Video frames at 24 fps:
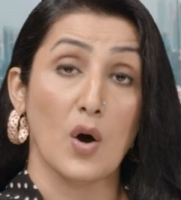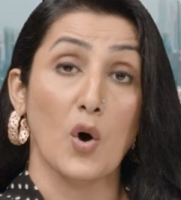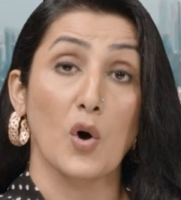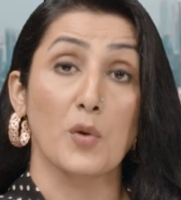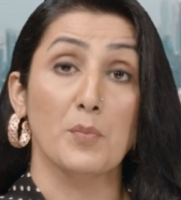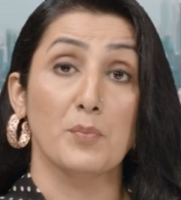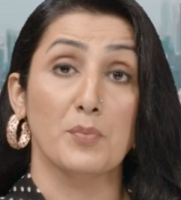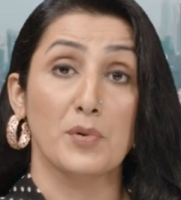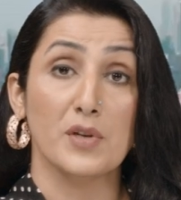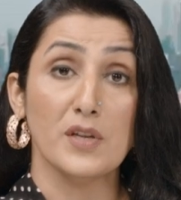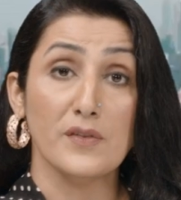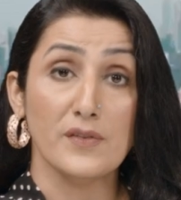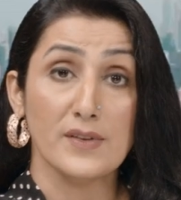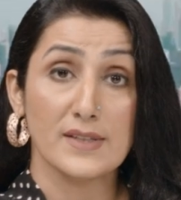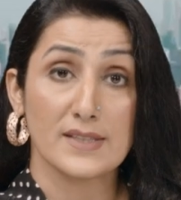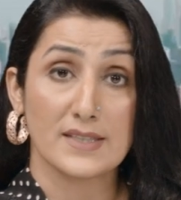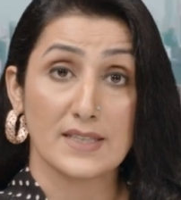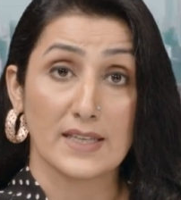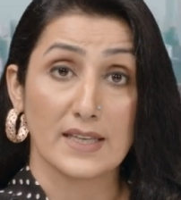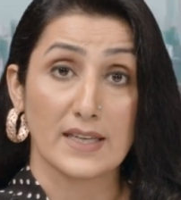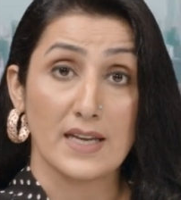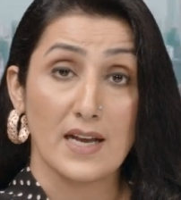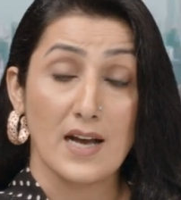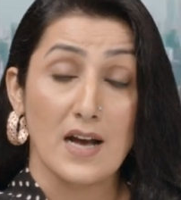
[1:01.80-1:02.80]
on previous
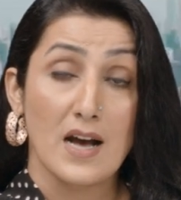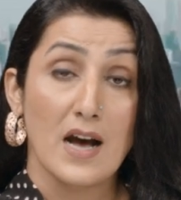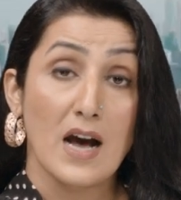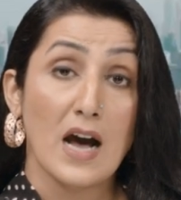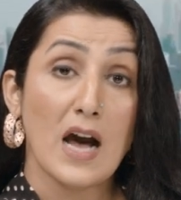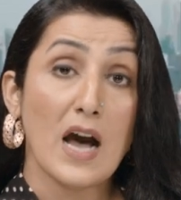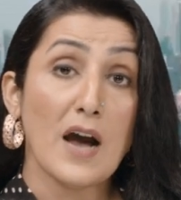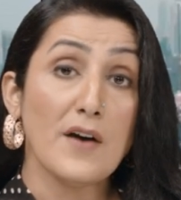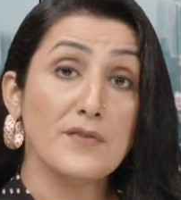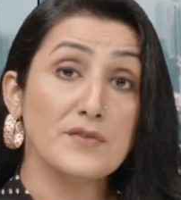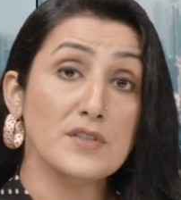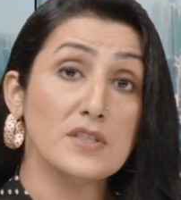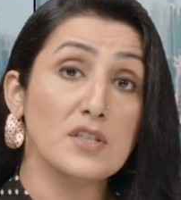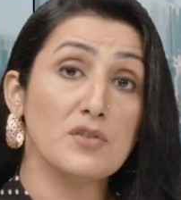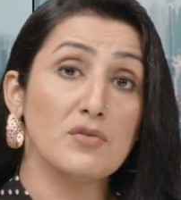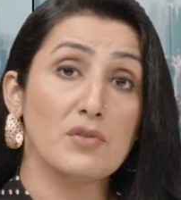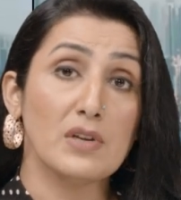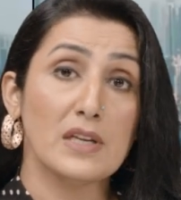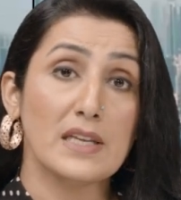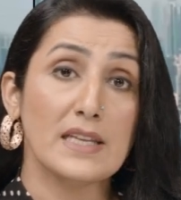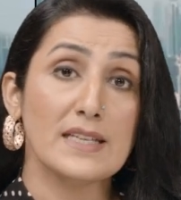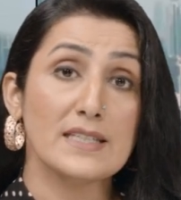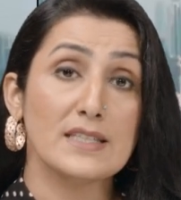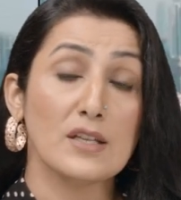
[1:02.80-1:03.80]
day after the
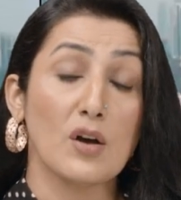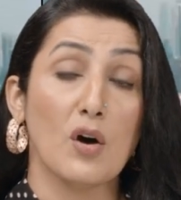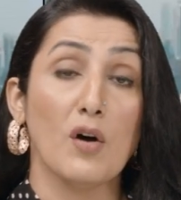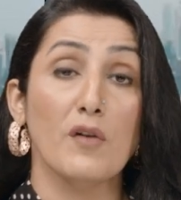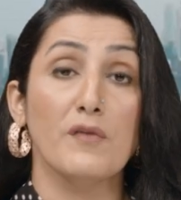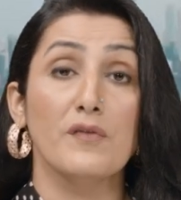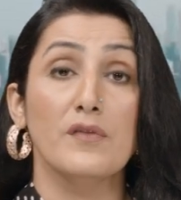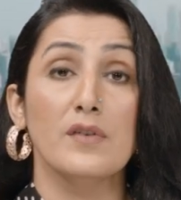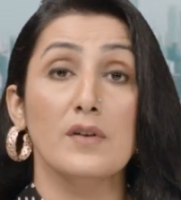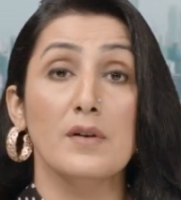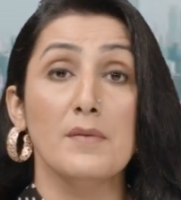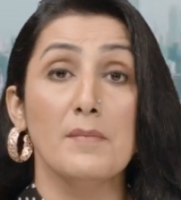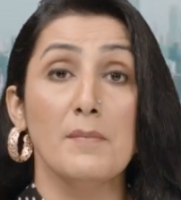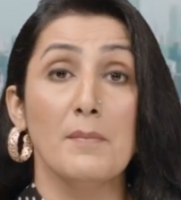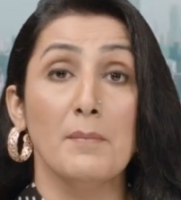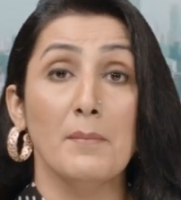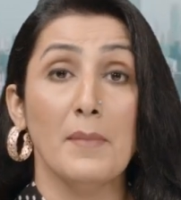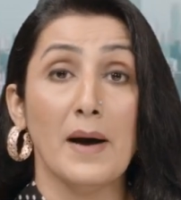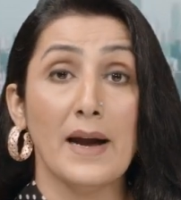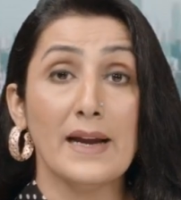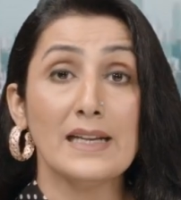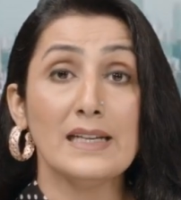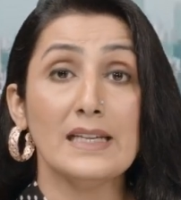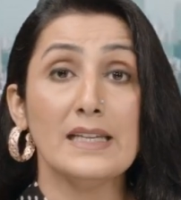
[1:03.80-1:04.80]
release of a
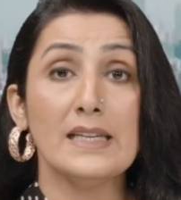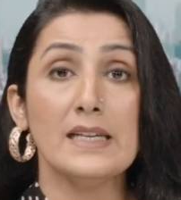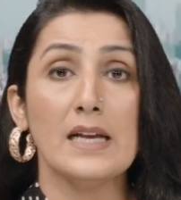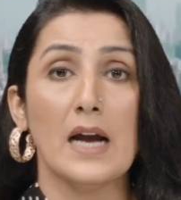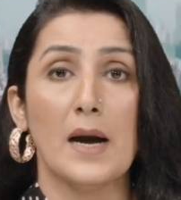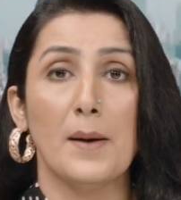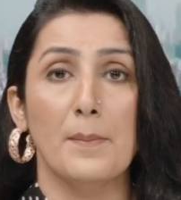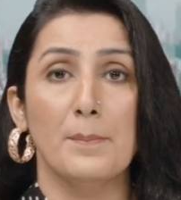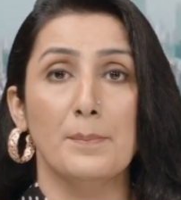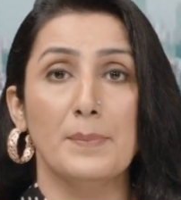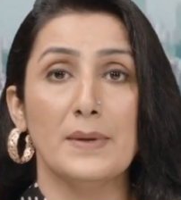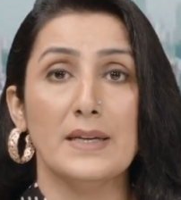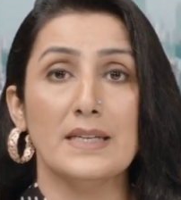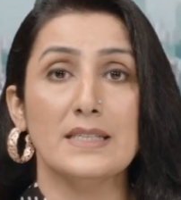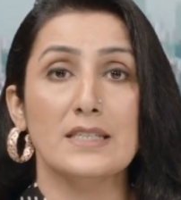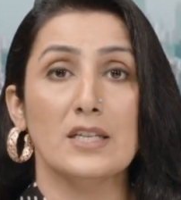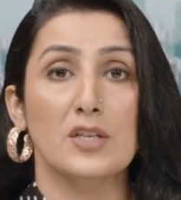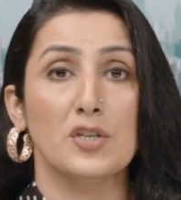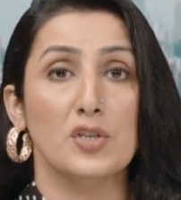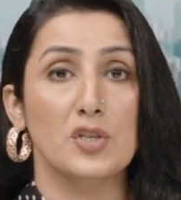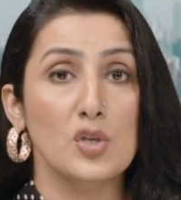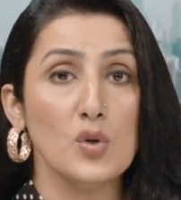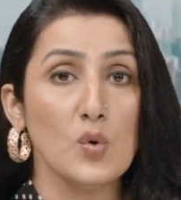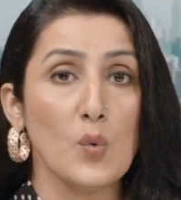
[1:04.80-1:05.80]
mildly upbeat
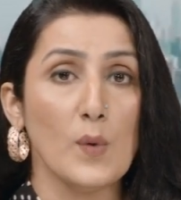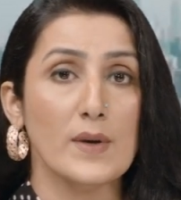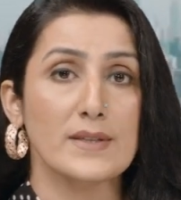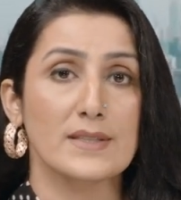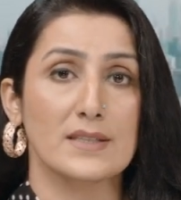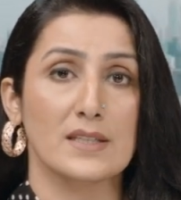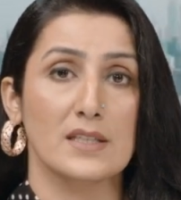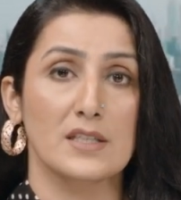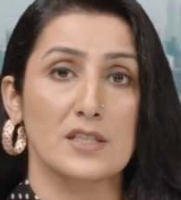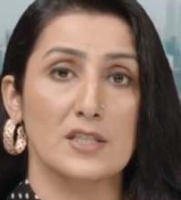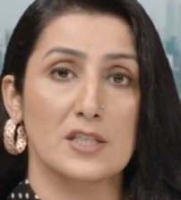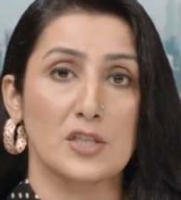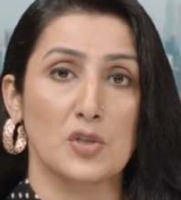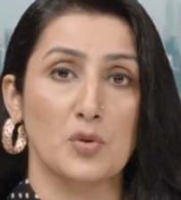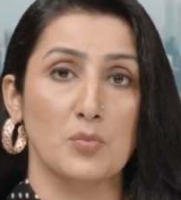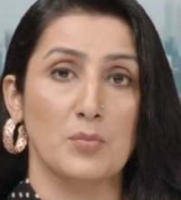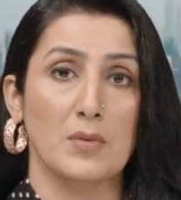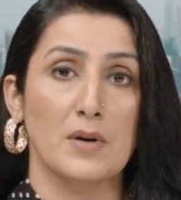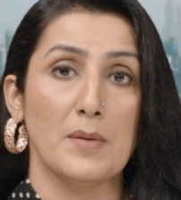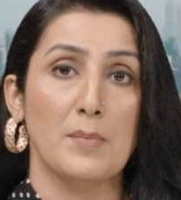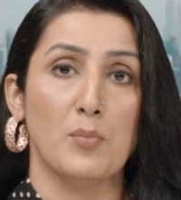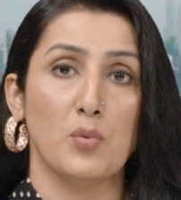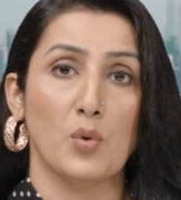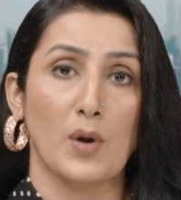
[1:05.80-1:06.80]
US
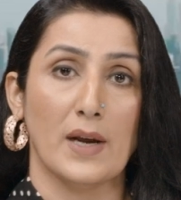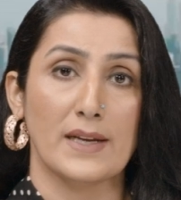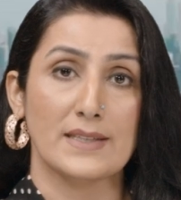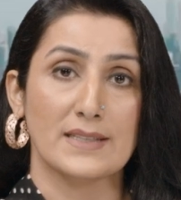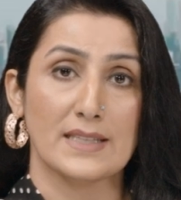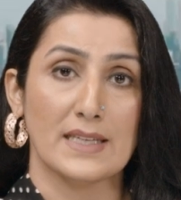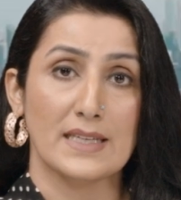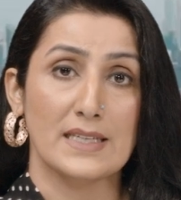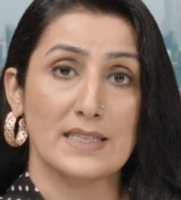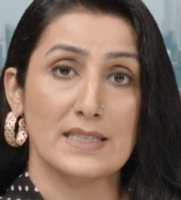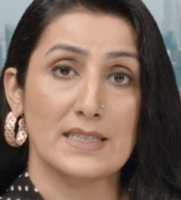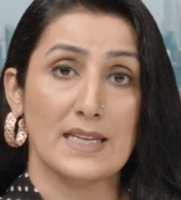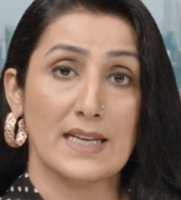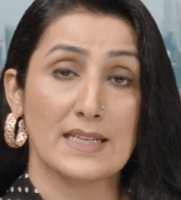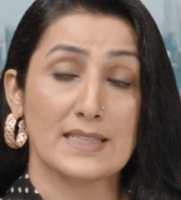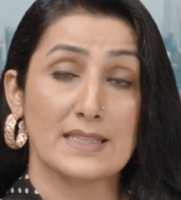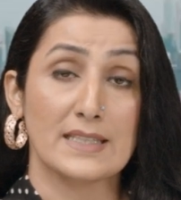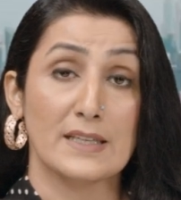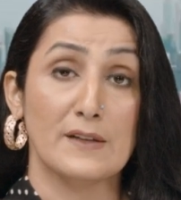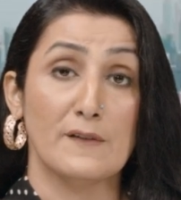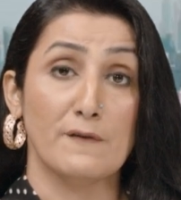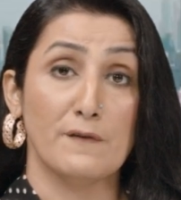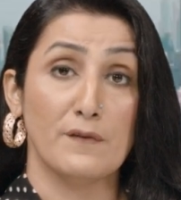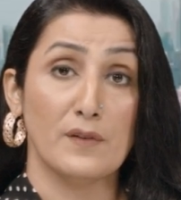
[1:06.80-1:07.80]
Consumer Price Index
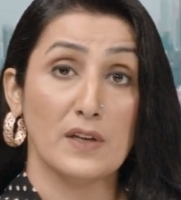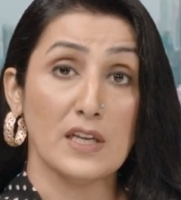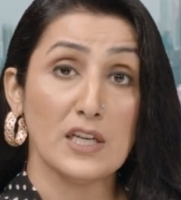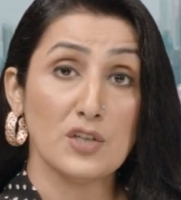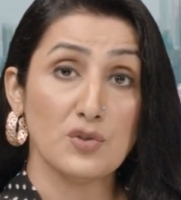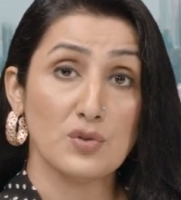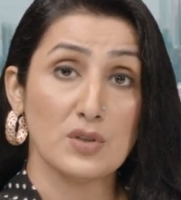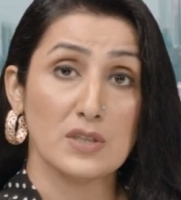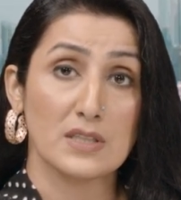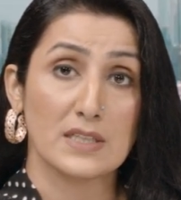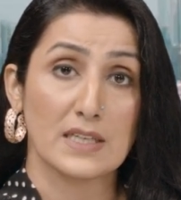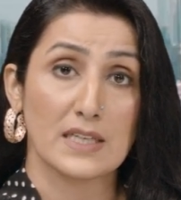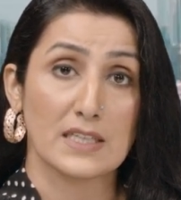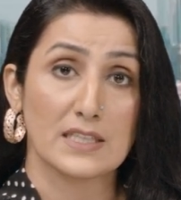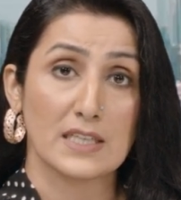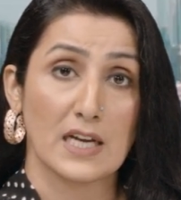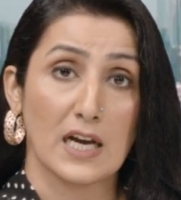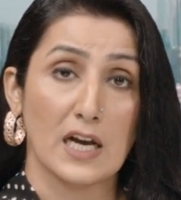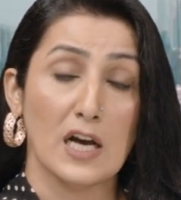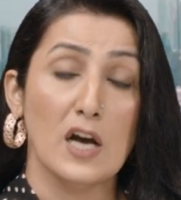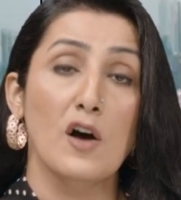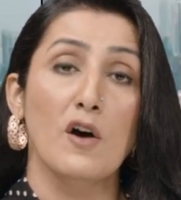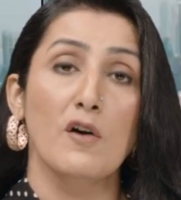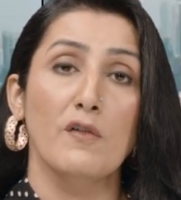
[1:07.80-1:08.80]
inflation
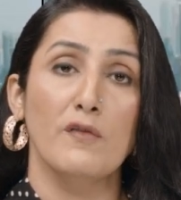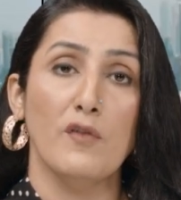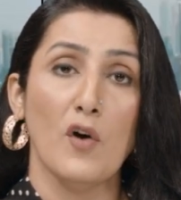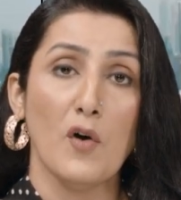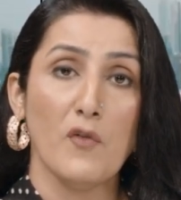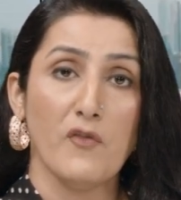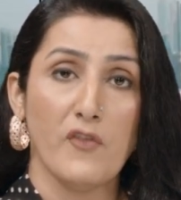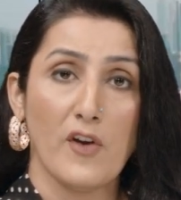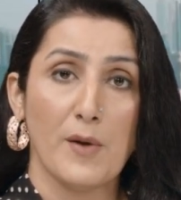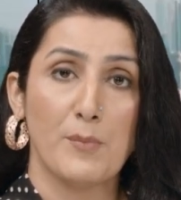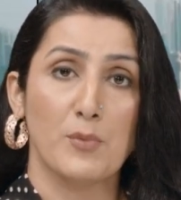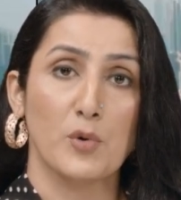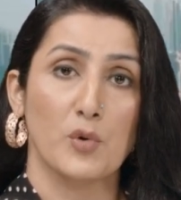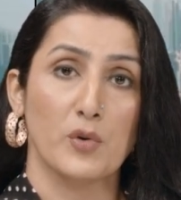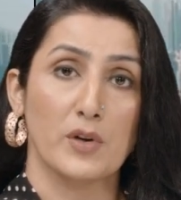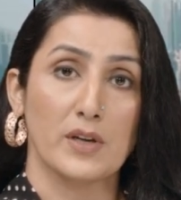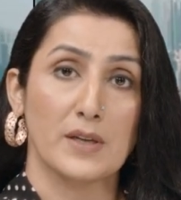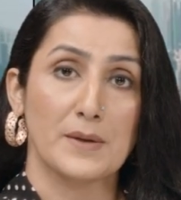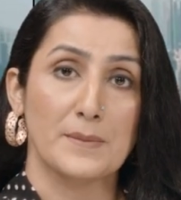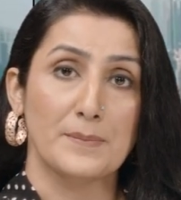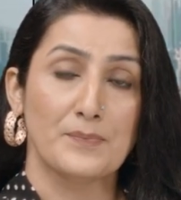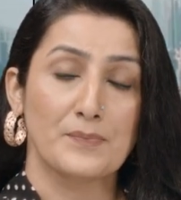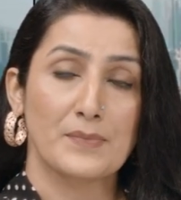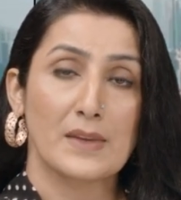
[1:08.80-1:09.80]
data for
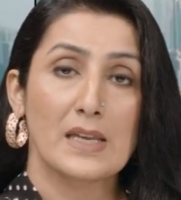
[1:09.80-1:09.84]
February.